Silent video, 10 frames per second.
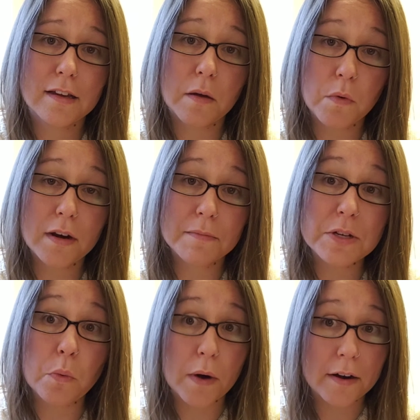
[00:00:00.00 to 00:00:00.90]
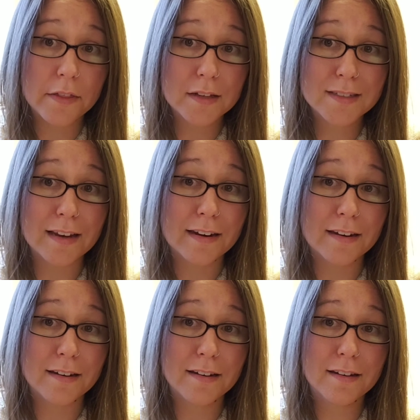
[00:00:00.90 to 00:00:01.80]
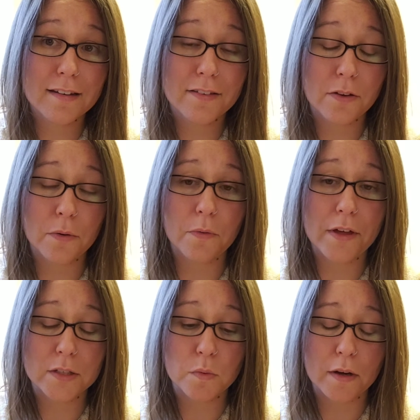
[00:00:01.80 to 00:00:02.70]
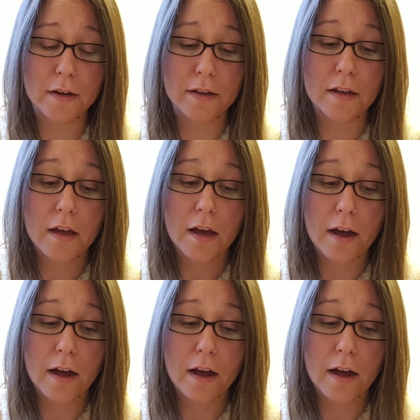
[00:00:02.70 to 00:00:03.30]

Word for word: I want him to wear this, and so that's why